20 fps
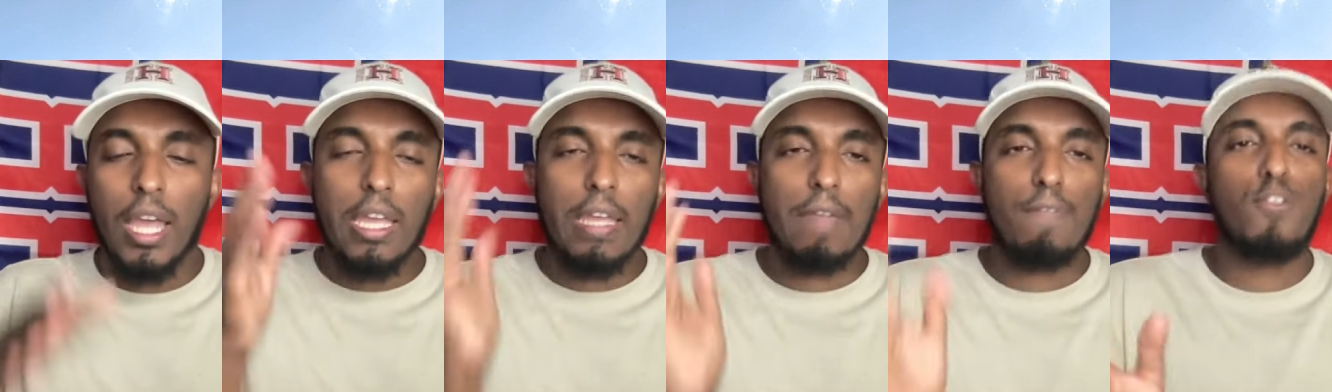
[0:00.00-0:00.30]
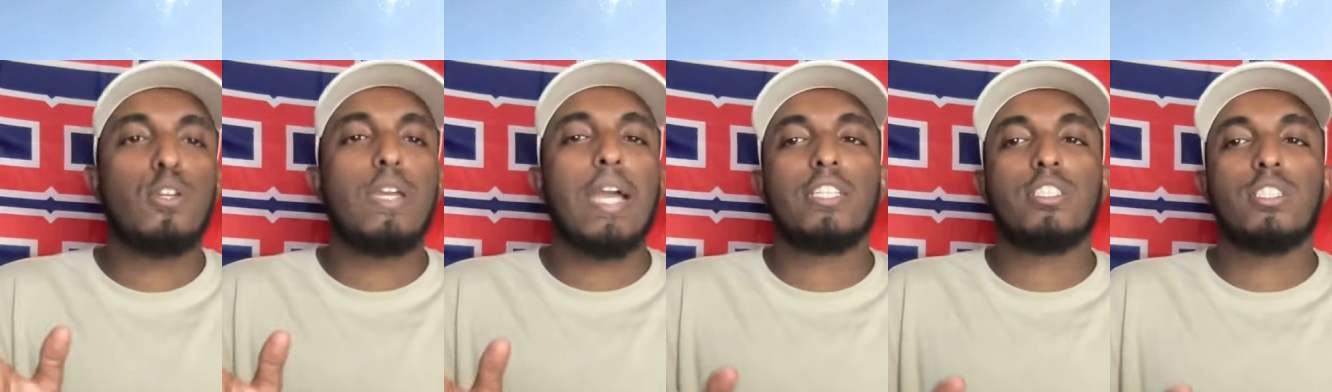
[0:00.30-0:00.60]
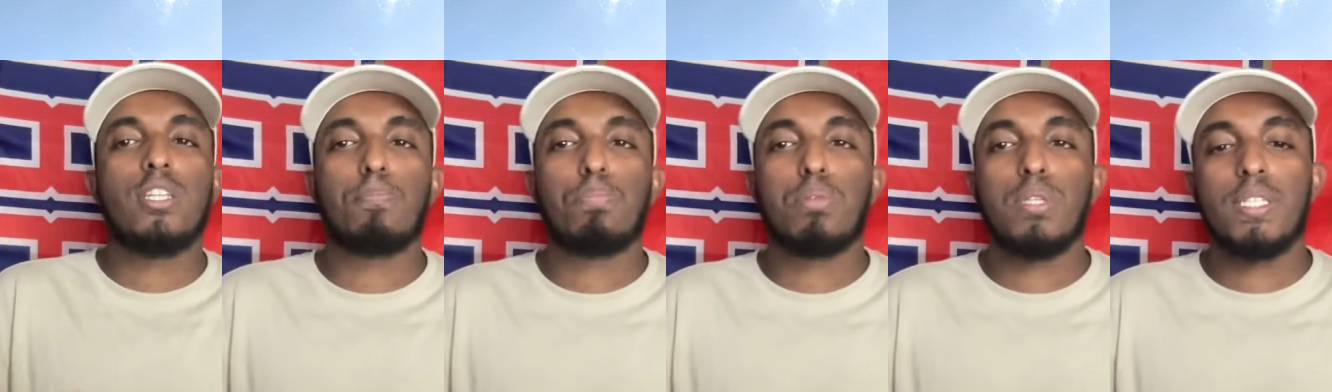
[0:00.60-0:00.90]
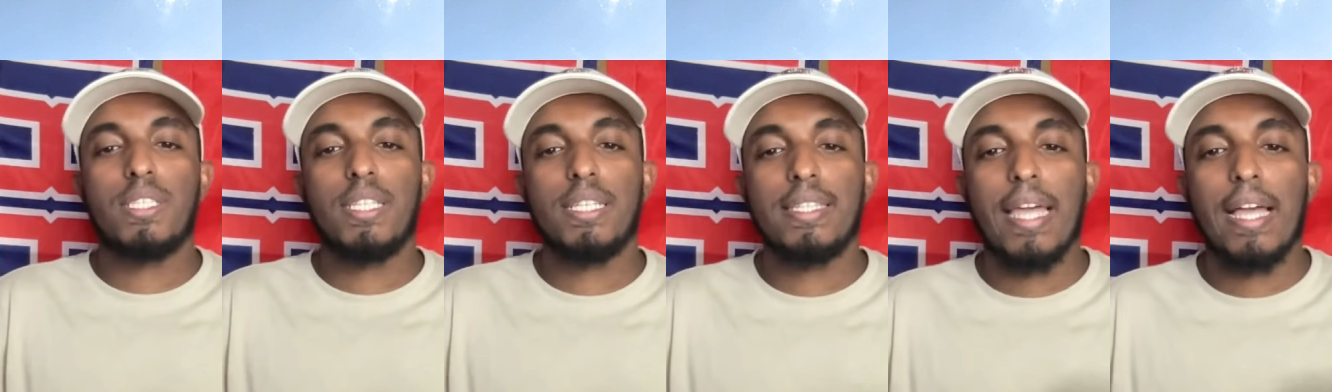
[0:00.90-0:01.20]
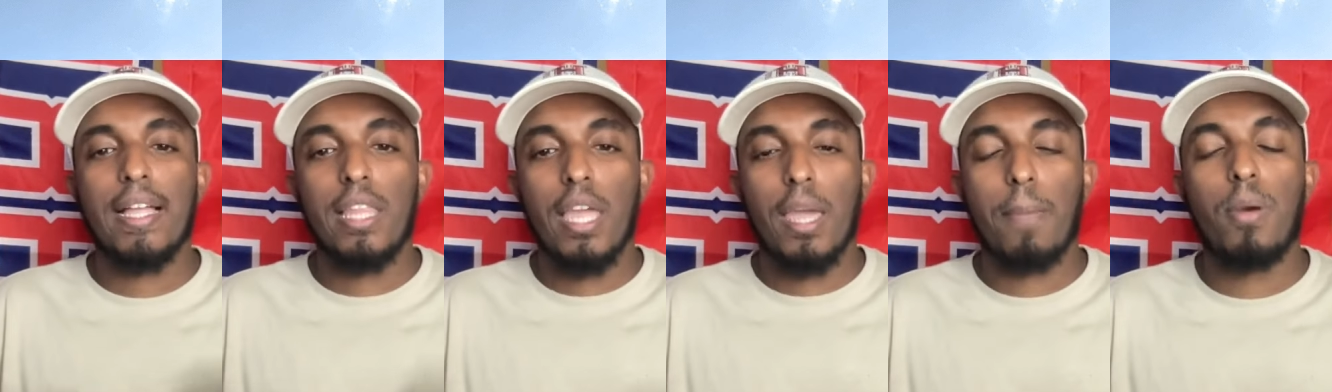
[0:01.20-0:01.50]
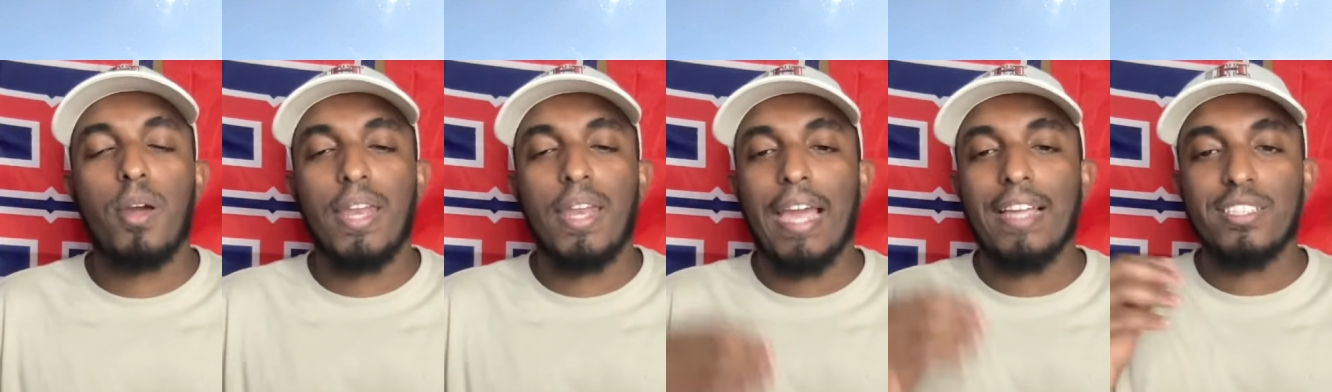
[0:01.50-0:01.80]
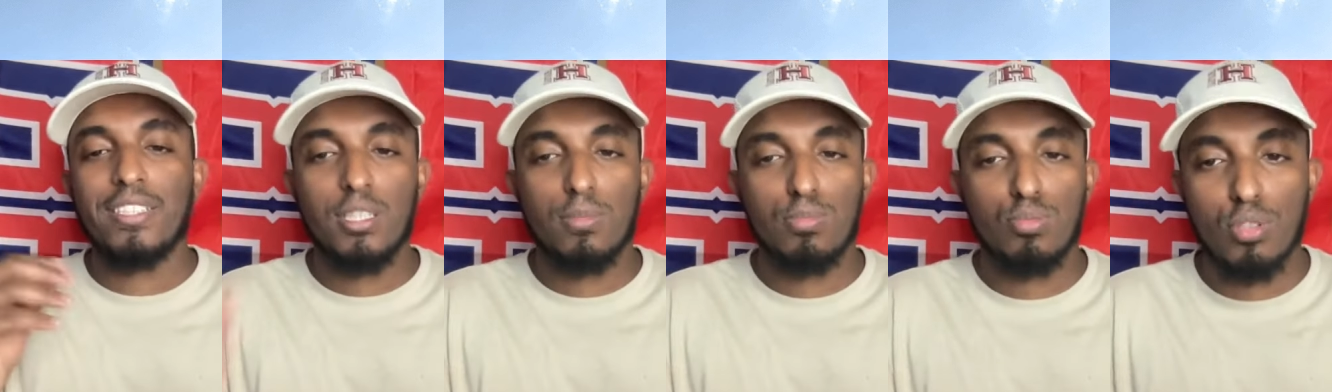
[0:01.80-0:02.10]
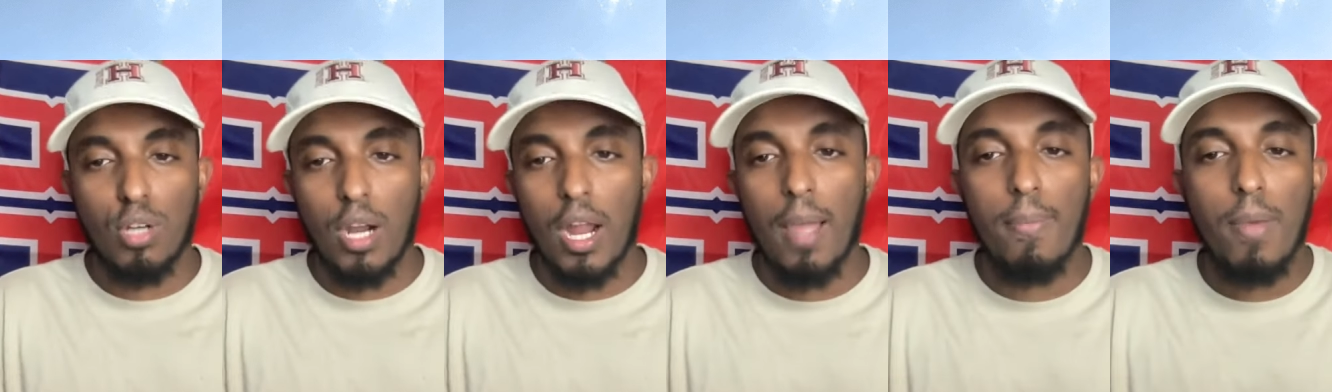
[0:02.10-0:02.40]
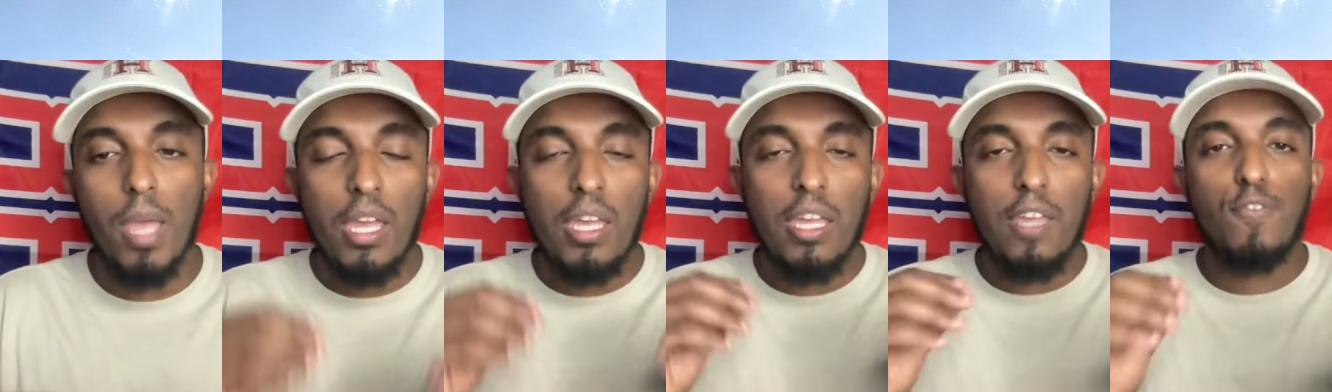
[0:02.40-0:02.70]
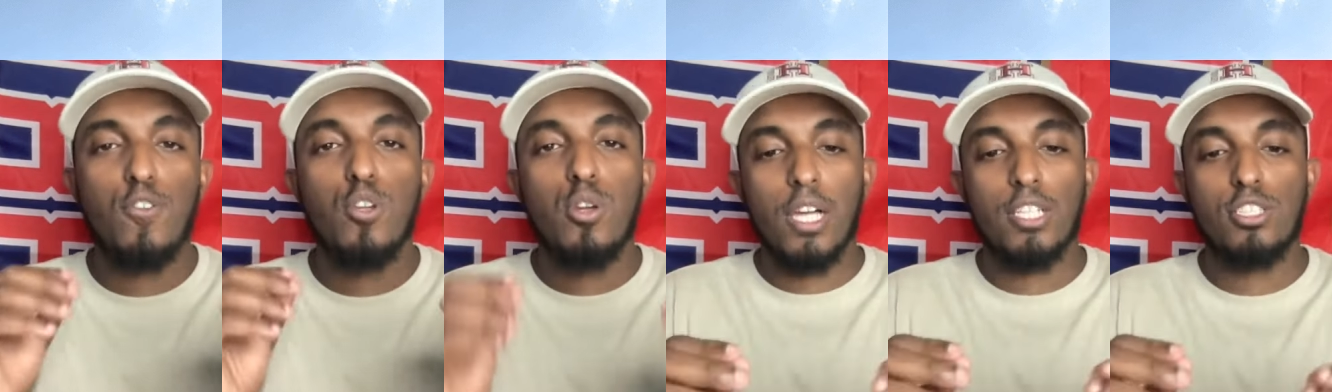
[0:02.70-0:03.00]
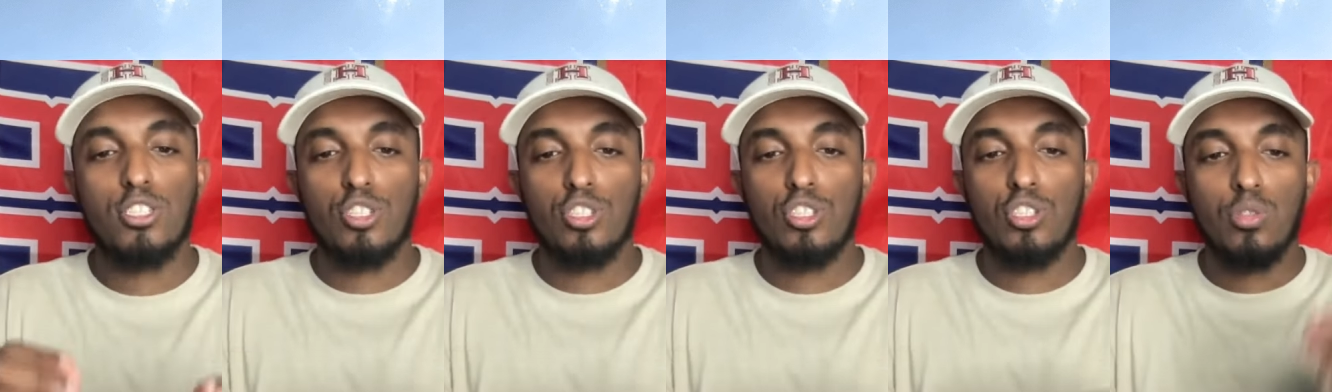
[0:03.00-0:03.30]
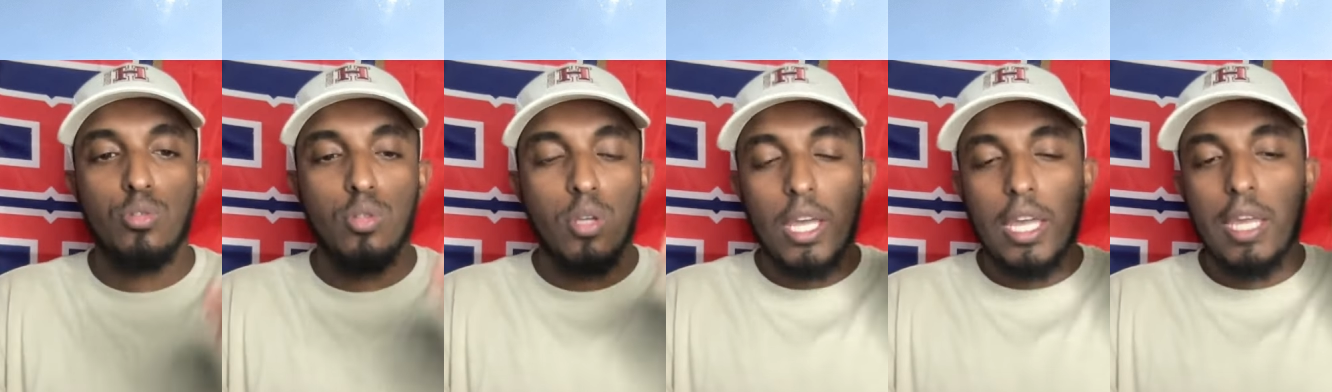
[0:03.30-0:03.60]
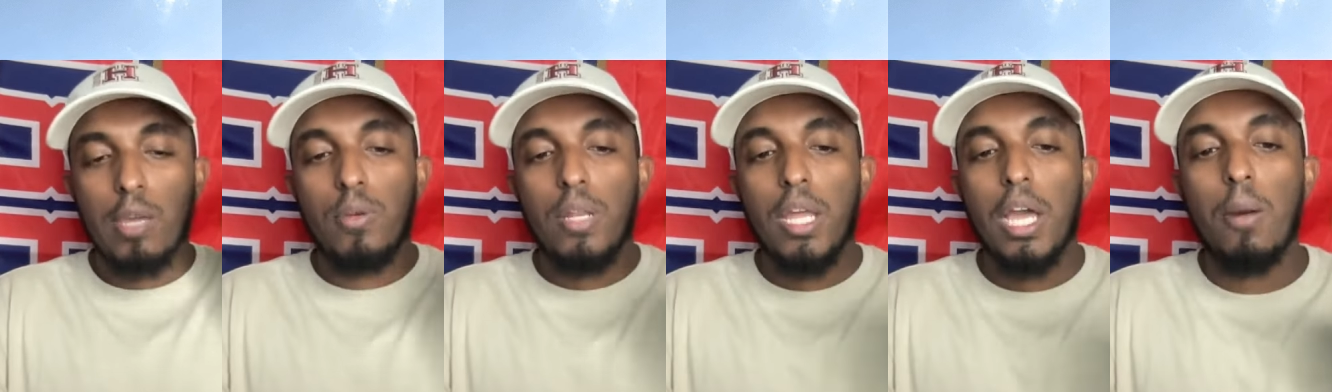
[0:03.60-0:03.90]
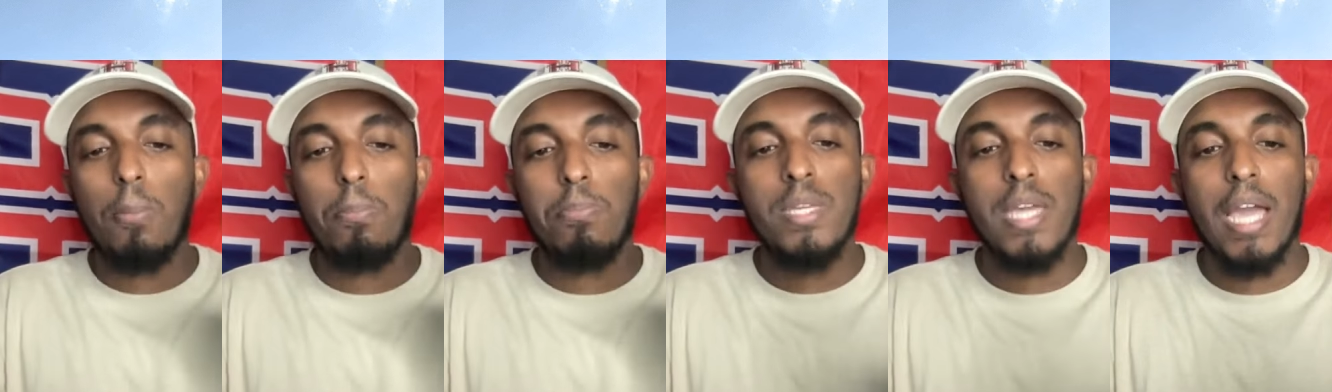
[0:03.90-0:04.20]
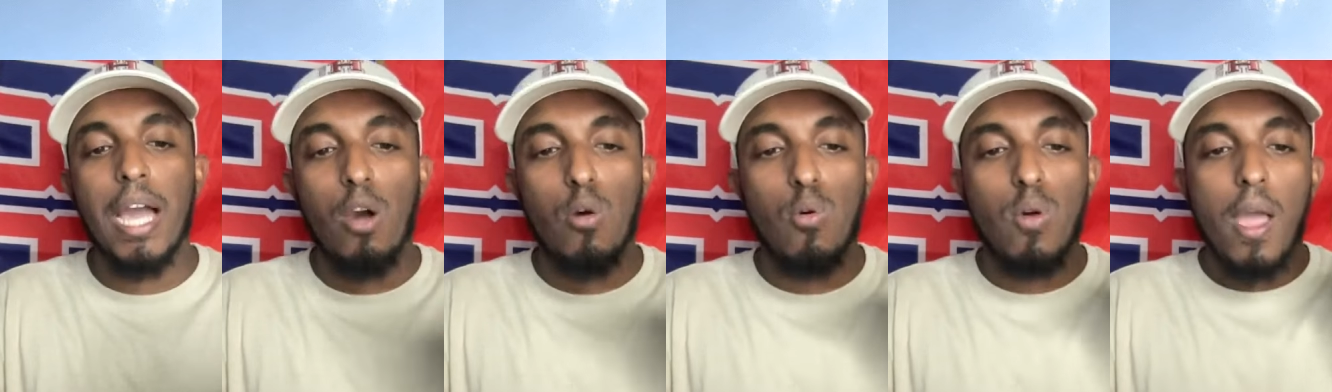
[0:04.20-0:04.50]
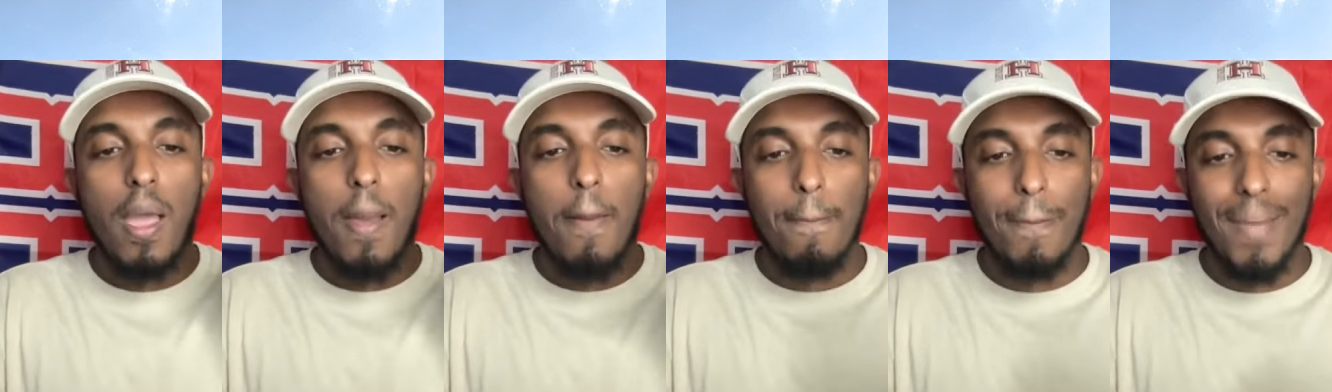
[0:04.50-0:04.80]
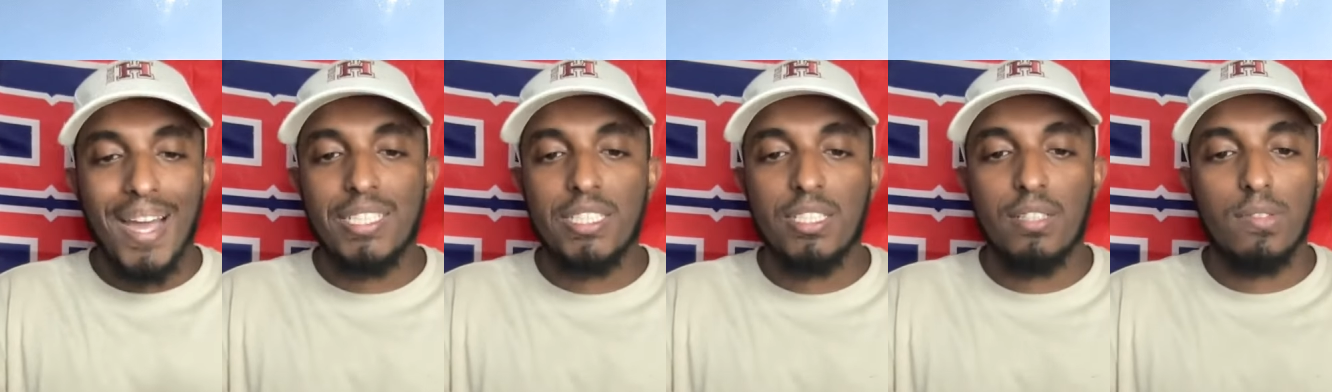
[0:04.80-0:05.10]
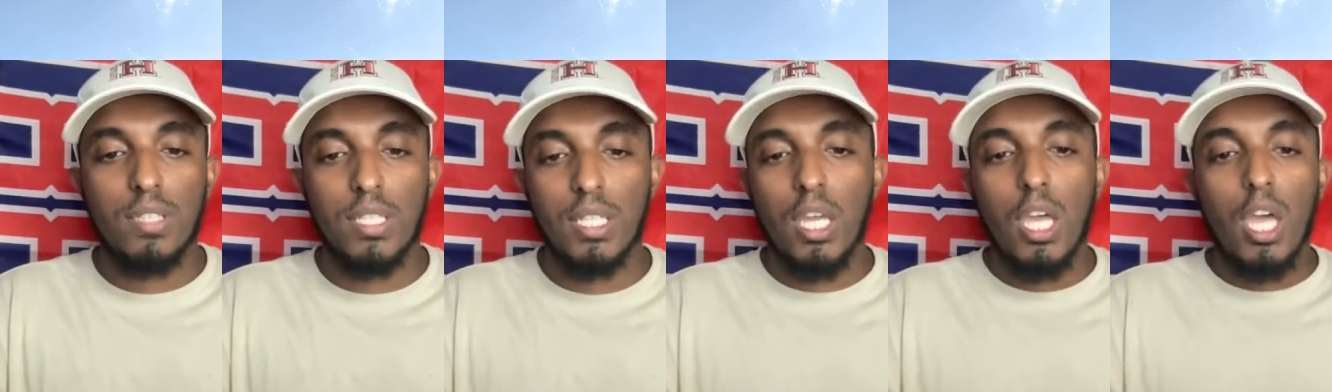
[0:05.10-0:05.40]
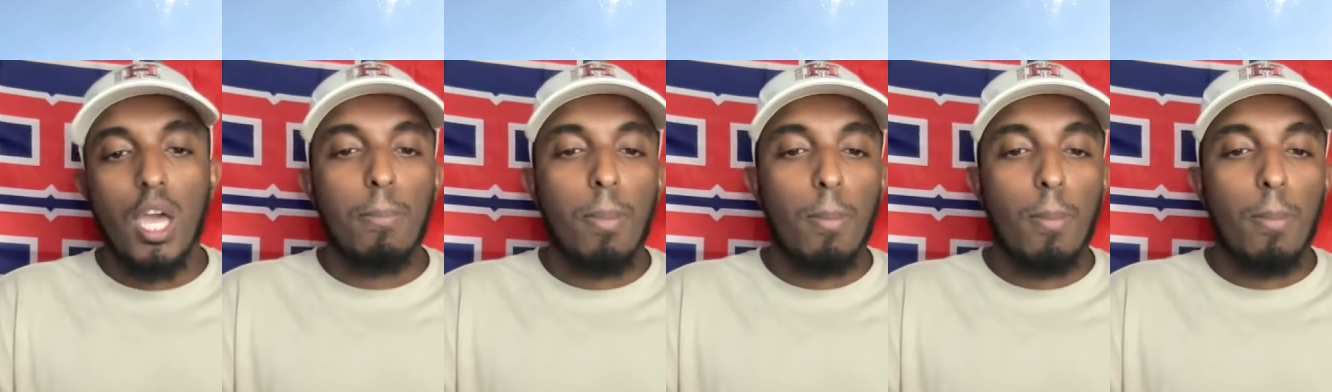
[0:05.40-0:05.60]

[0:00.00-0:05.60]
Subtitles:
If you guys could please hit that like button and subscribe. If you guys are new, it would help me out massively.